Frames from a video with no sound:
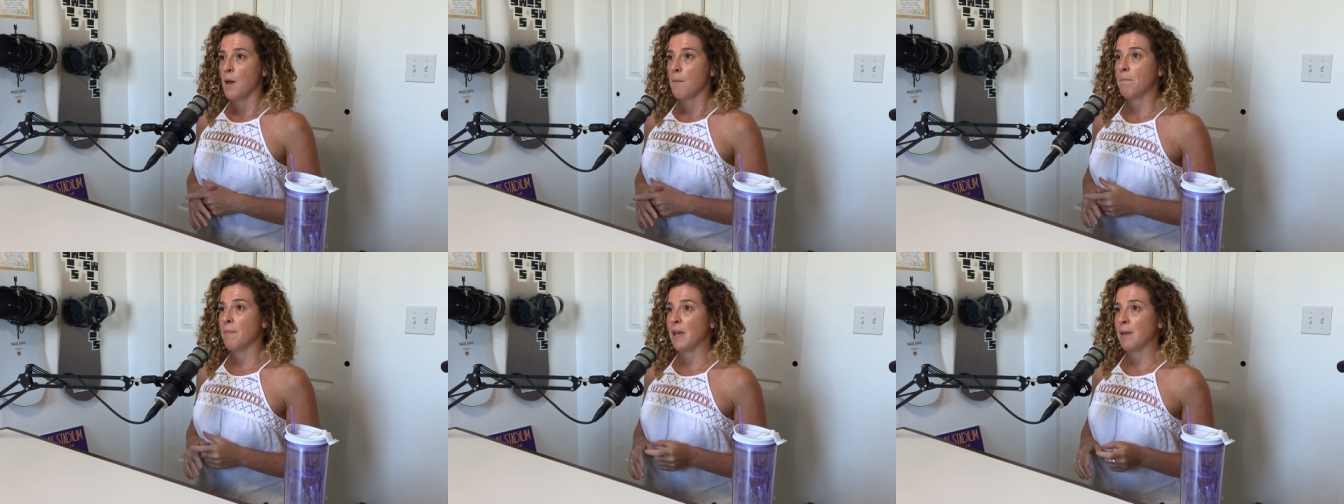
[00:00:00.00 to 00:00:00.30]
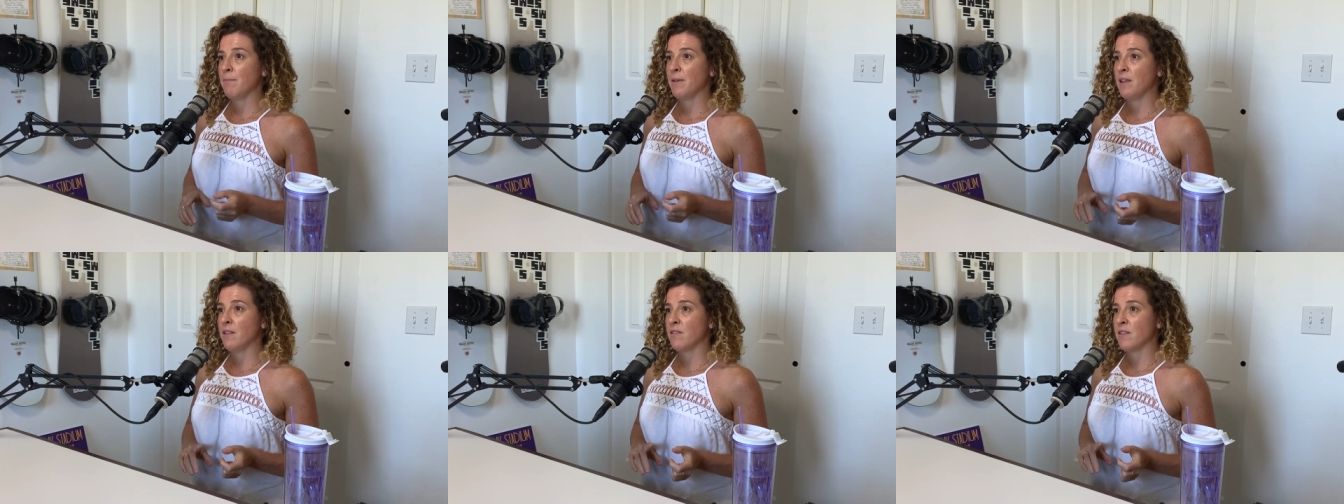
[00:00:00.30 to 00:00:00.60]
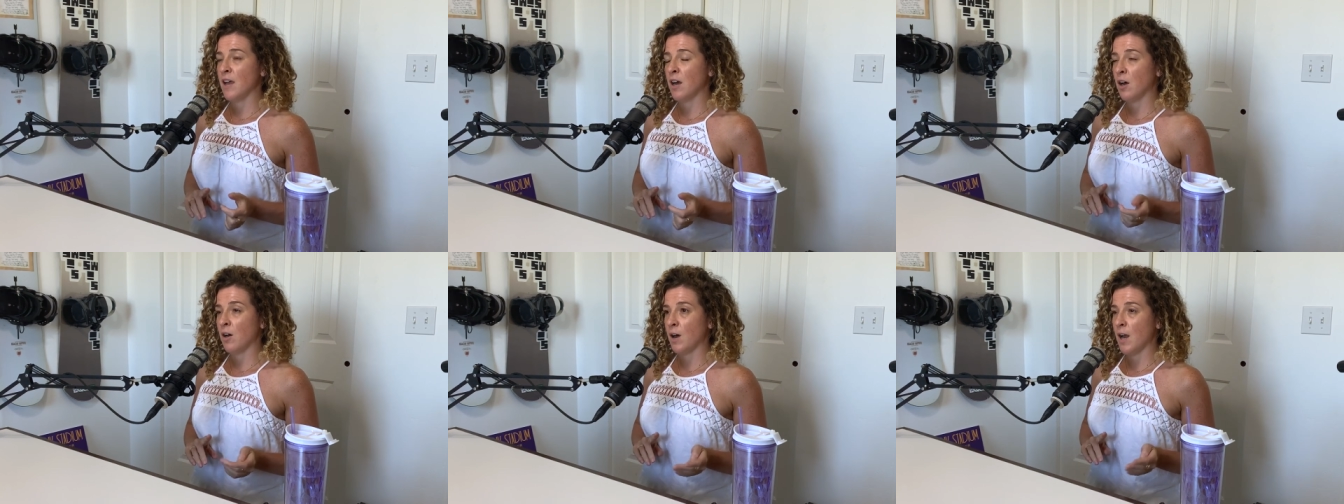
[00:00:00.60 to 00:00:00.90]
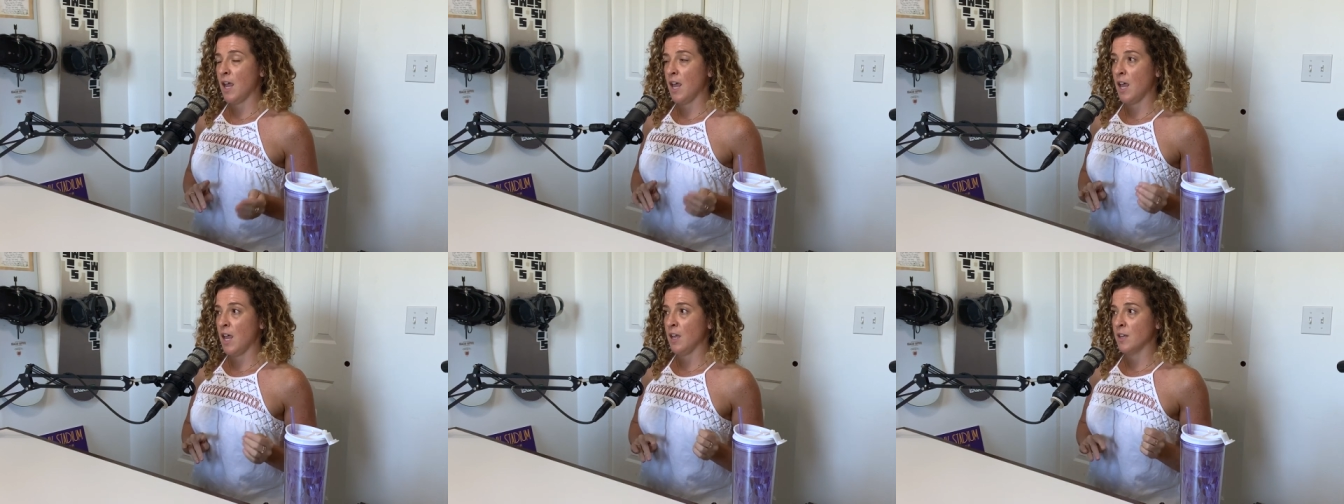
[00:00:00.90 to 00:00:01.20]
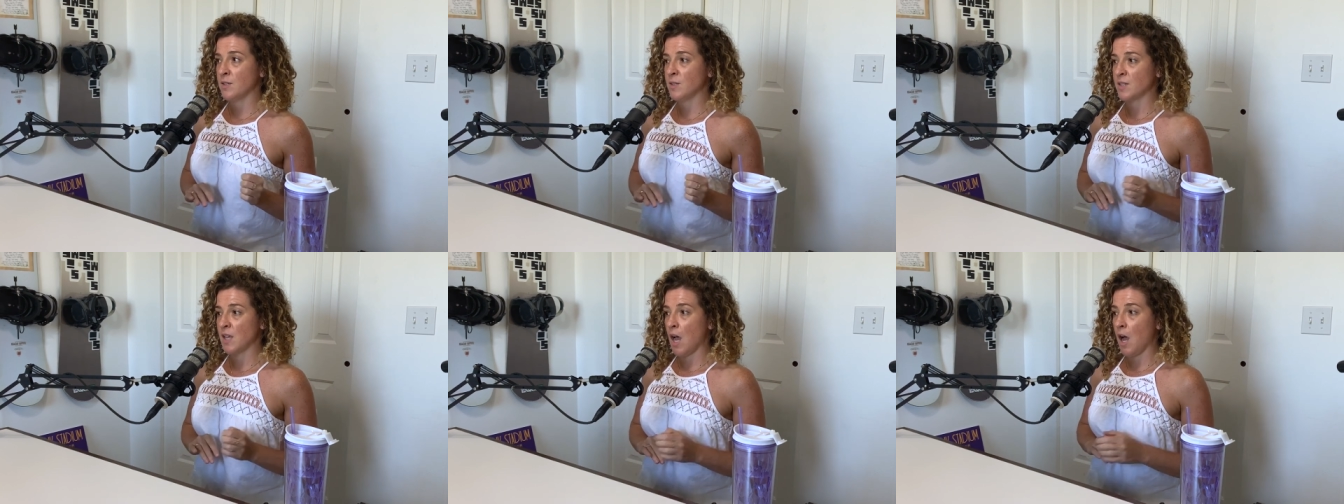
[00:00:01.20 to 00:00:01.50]
maybe there
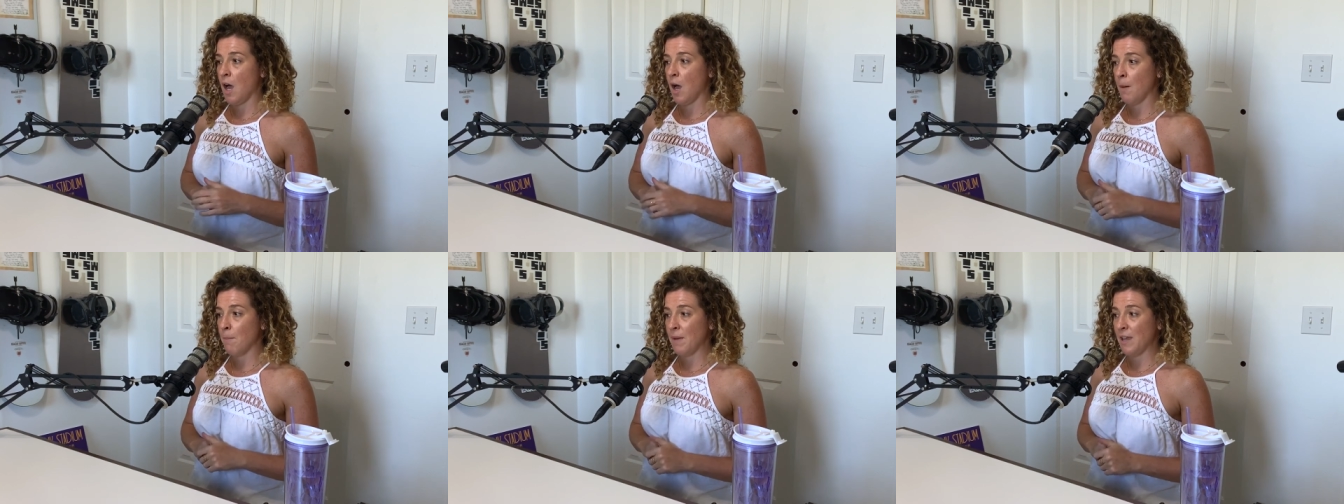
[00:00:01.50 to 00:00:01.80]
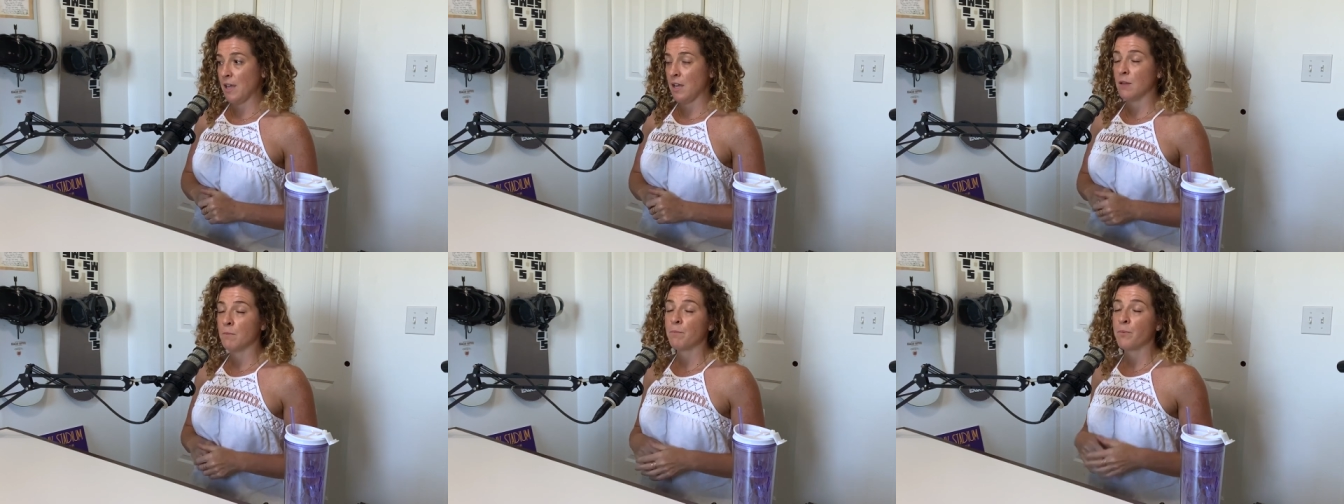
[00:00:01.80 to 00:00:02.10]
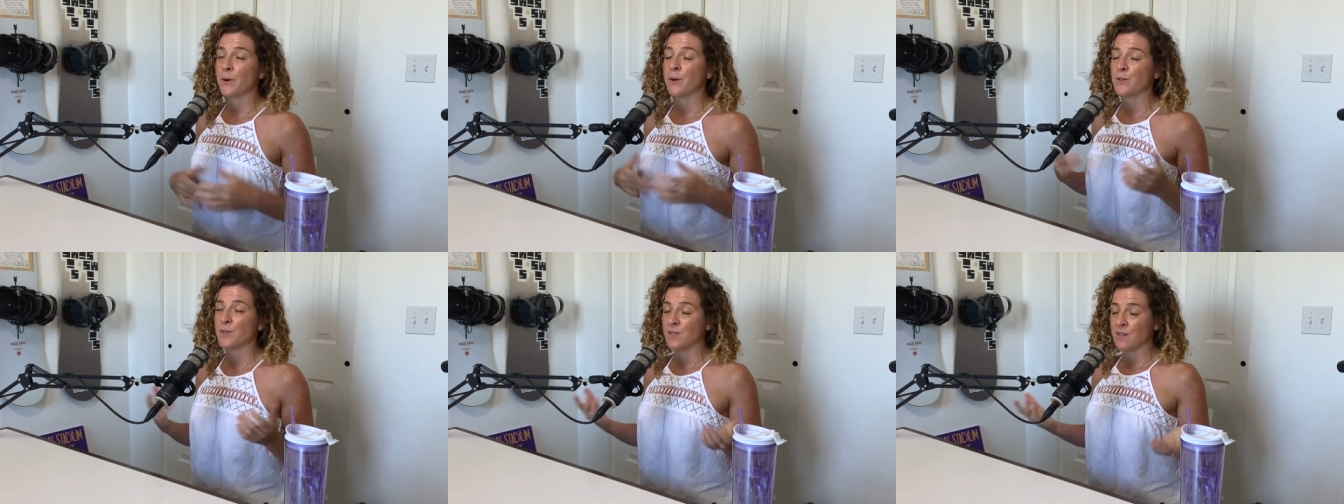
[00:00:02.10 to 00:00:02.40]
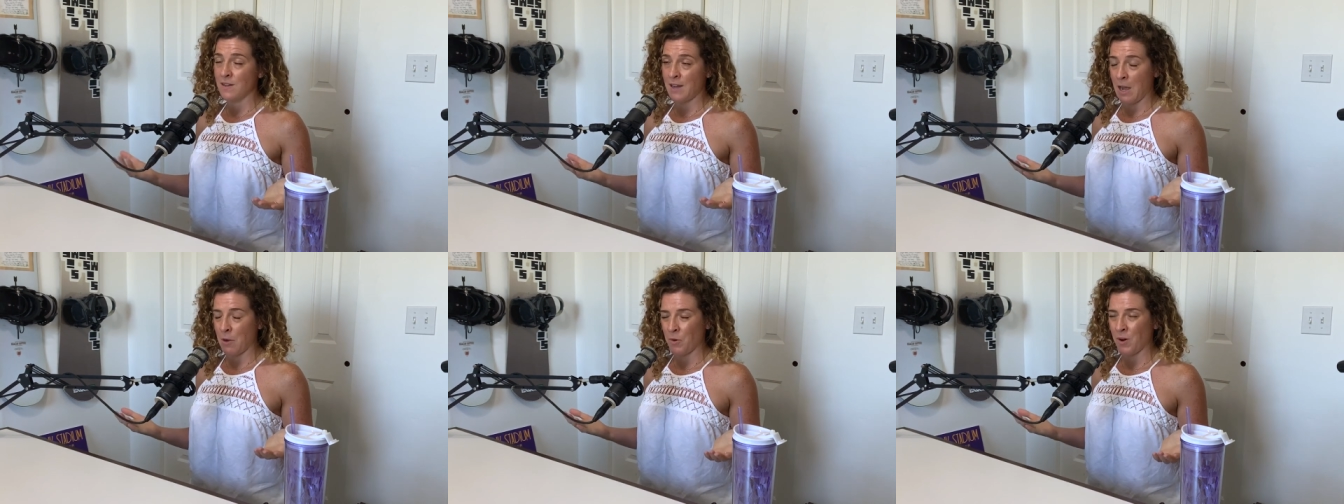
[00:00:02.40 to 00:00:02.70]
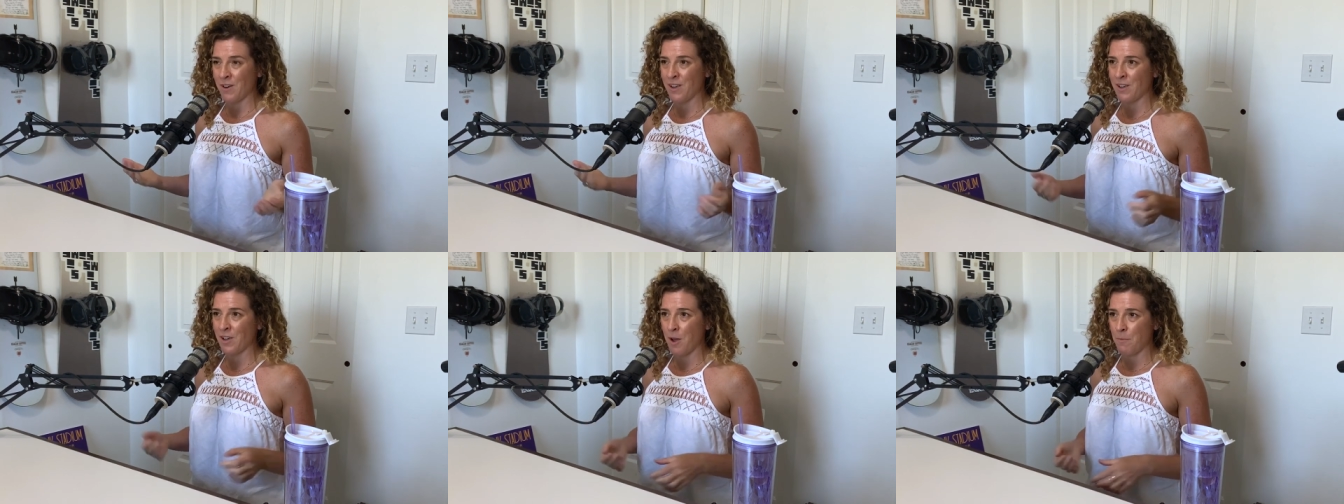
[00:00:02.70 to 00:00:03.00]
is um, in person
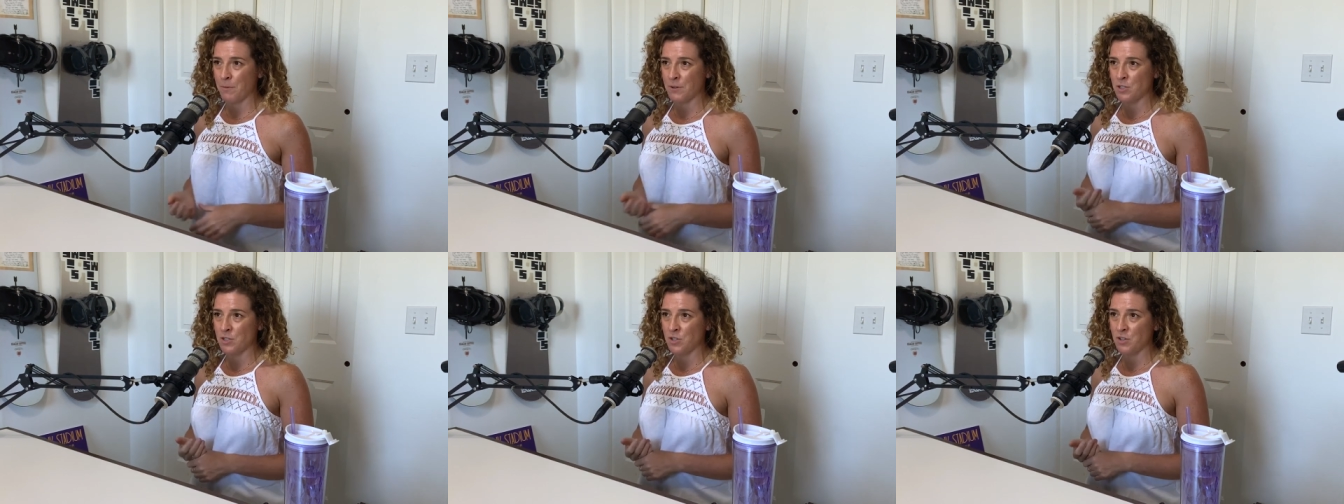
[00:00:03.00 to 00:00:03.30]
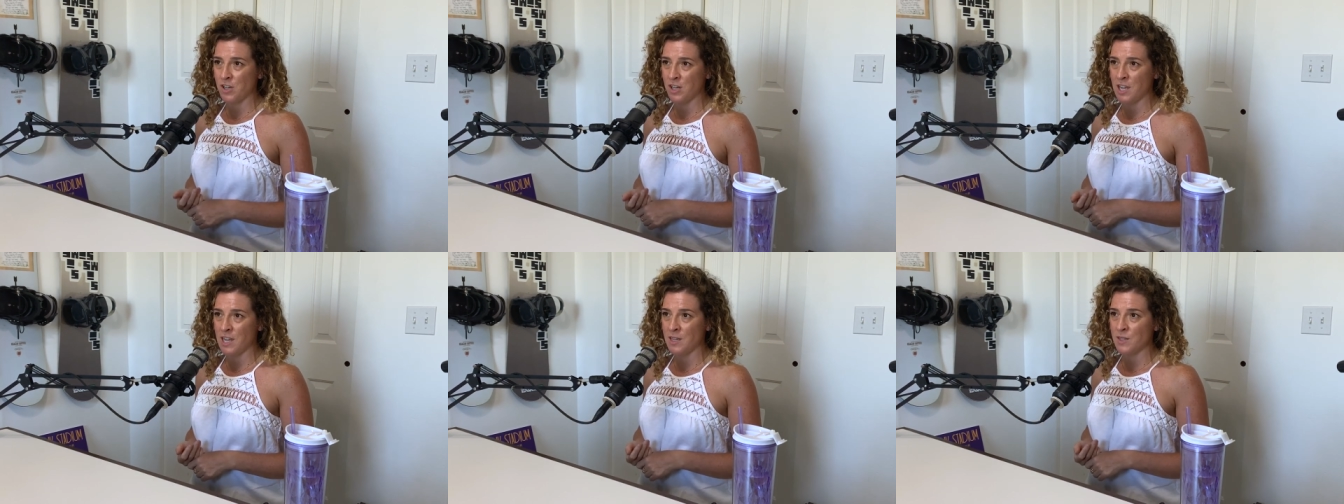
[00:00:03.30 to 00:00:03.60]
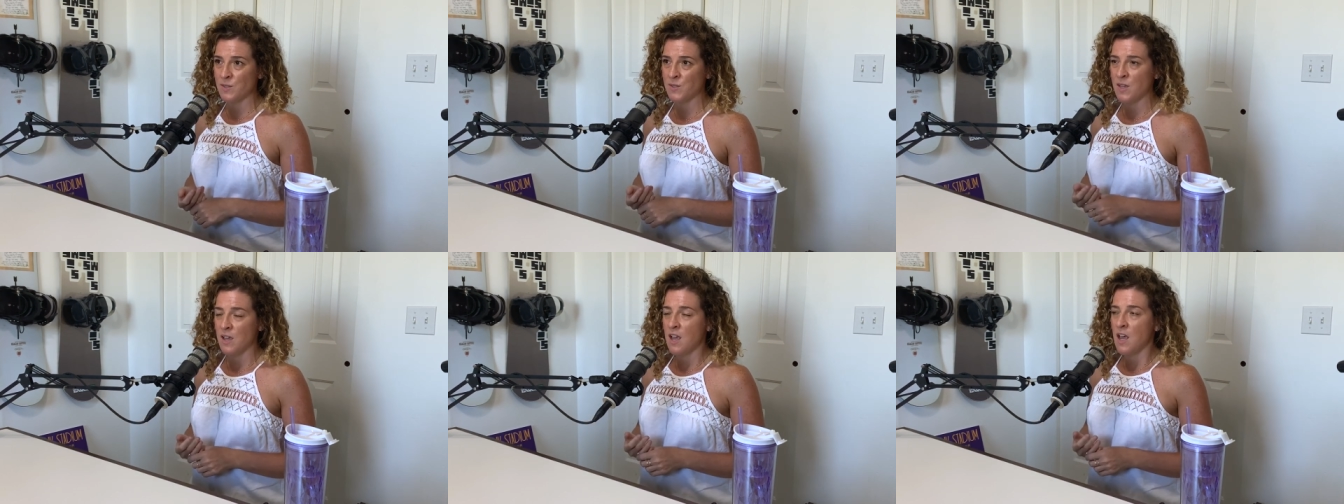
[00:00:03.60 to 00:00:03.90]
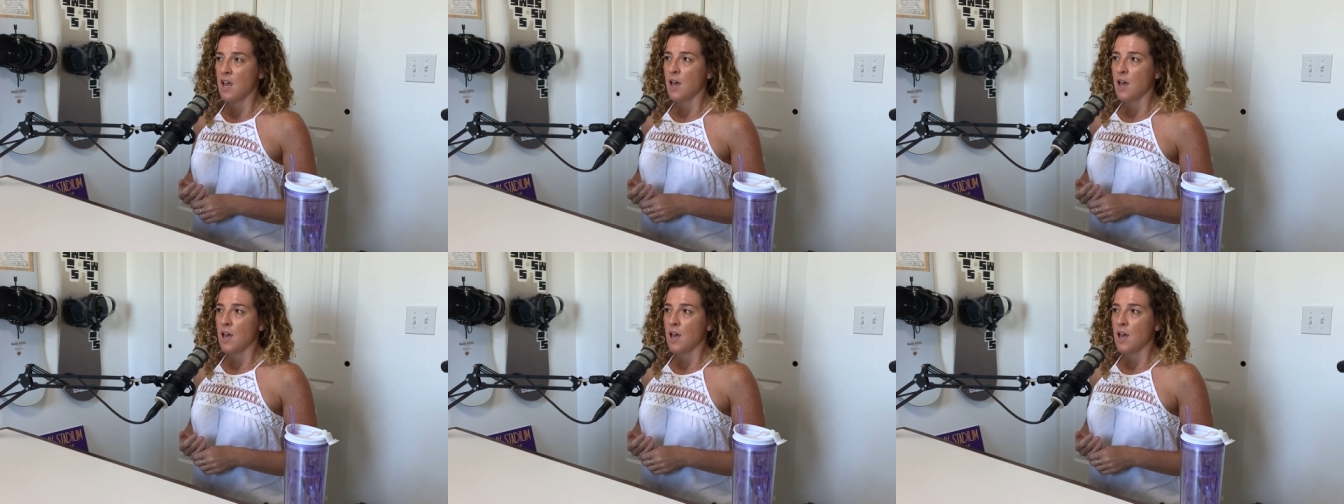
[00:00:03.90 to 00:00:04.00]
networking opportunities,